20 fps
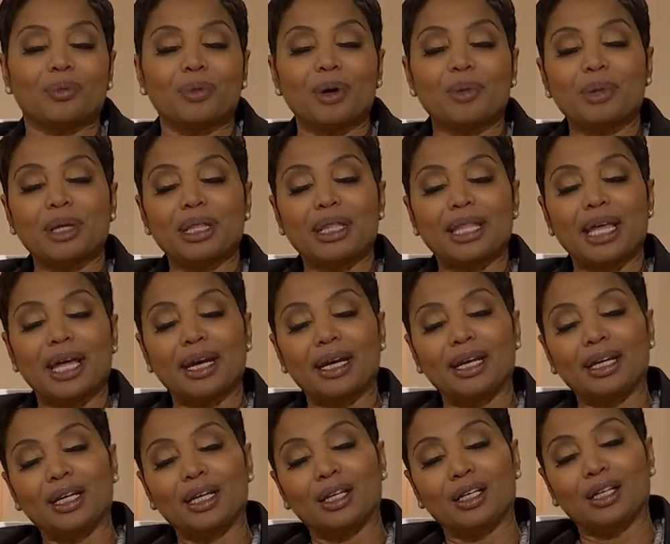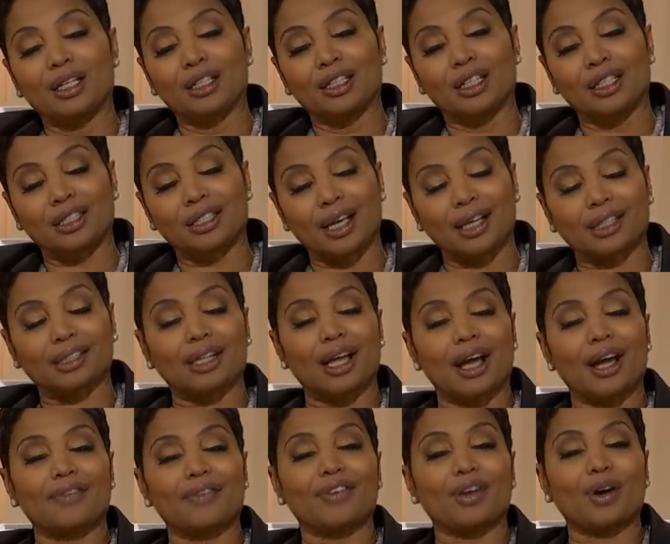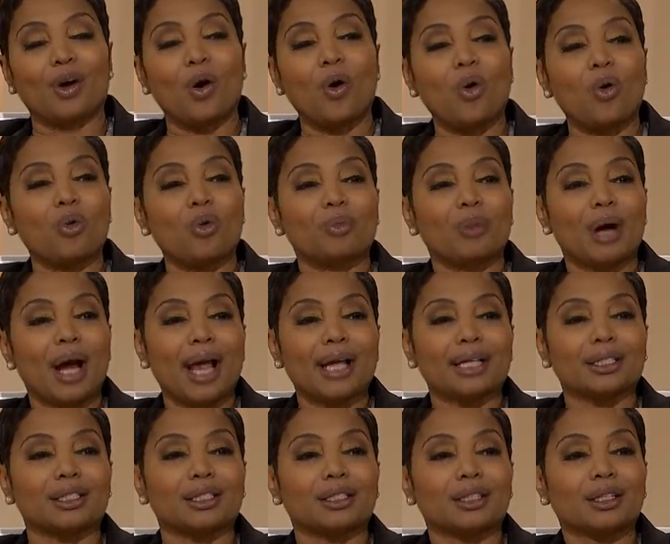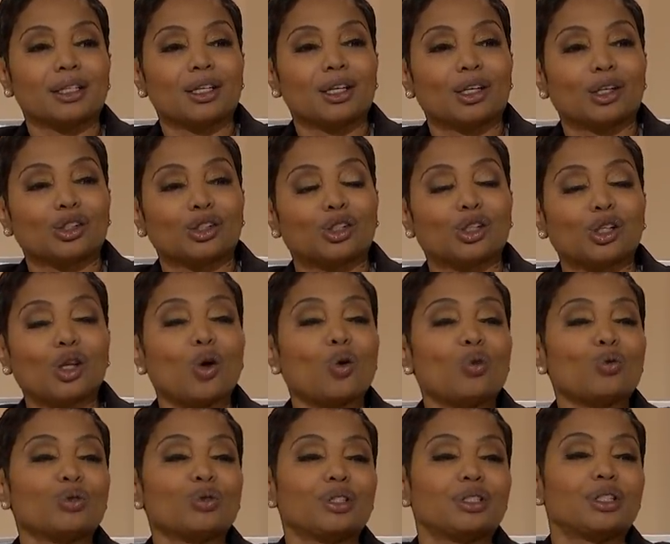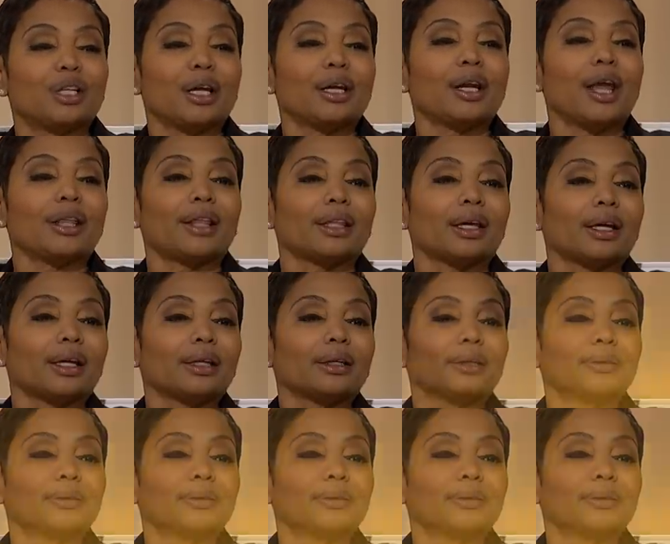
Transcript: women that the sex life at home has slowed to nothing.